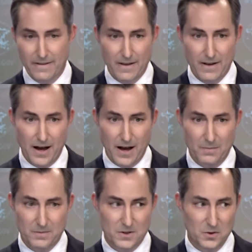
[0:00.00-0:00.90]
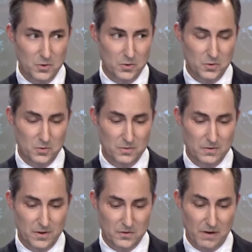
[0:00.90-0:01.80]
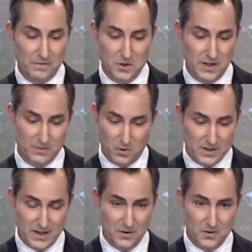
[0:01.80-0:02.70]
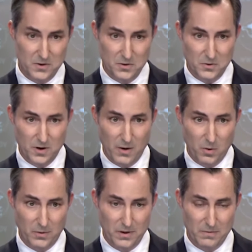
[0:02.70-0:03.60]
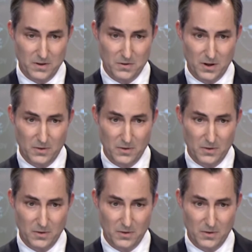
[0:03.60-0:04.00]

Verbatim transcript: um, to those refugees, and we'll continue to uh, work with them to do so.